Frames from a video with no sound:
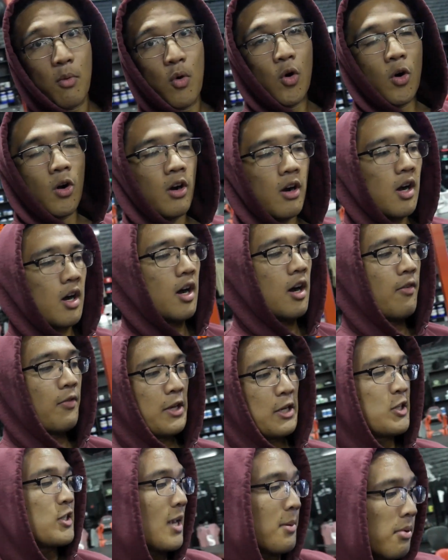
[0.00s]
more of
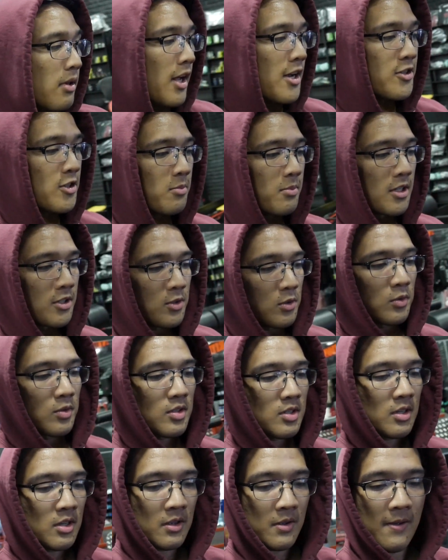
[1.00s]
the stabilizer muscles.